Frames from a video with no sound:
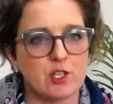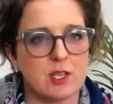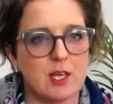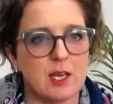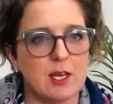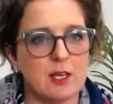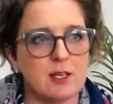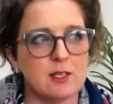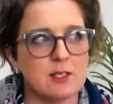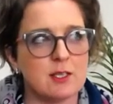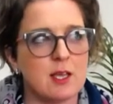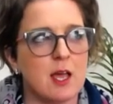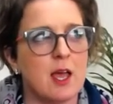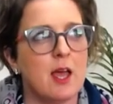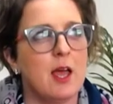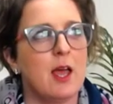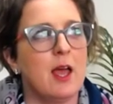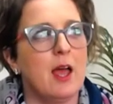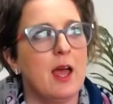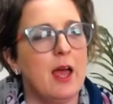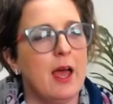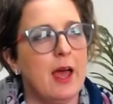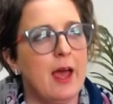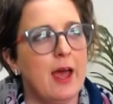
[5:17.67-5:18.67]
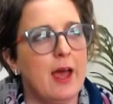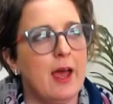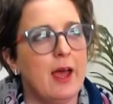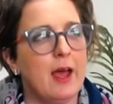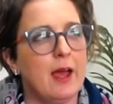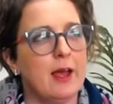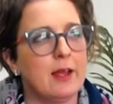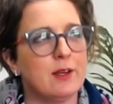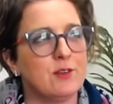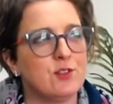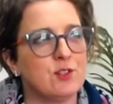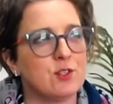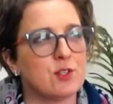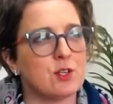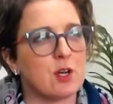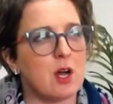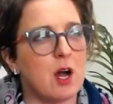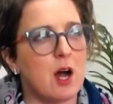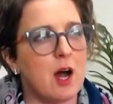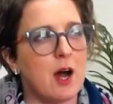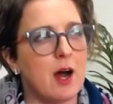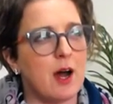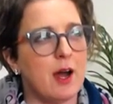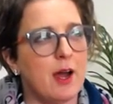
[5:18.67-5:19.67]
things. And
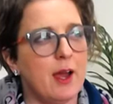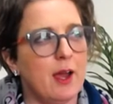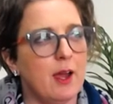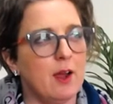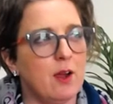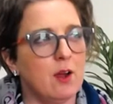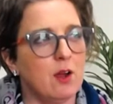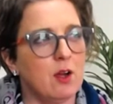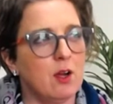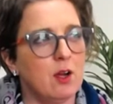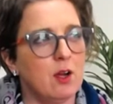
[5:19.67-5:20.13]
I